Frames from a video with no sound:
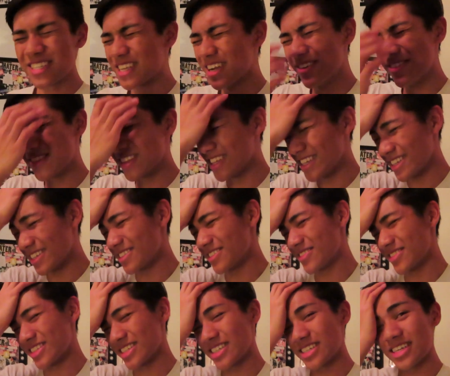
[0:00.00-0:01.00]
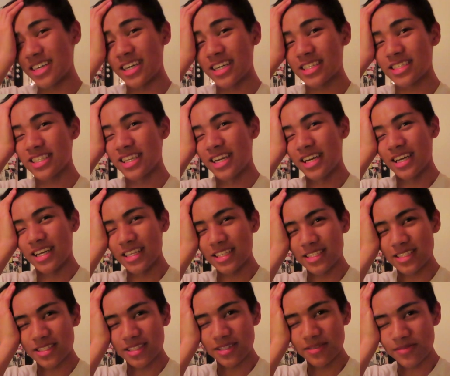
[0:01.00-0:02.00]
something? Oh my gosh,
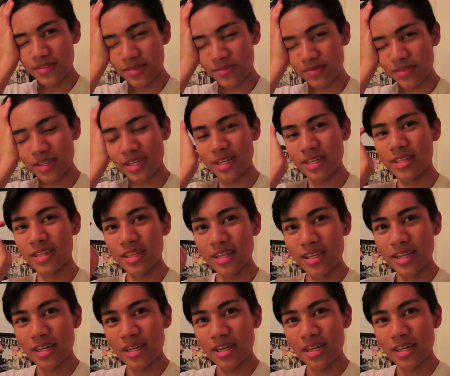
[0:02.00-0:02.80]
it's stupid, but